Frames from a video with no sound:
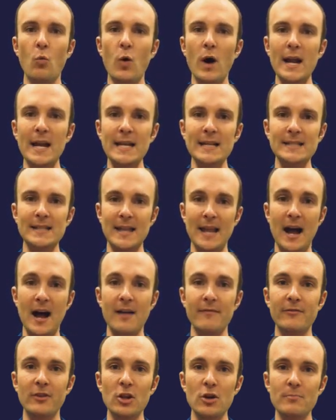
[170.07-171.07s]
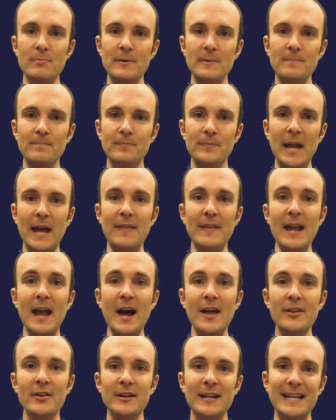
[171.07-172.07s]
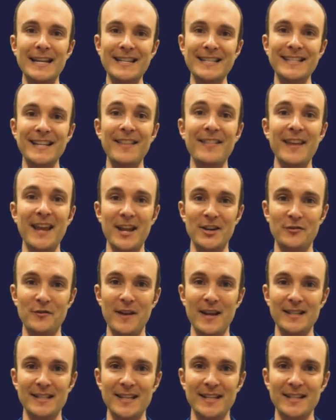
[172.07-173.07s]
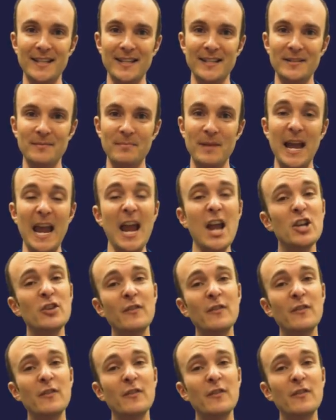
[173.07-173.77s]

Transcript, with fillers: One is the envelope, and the other is the HVAC system.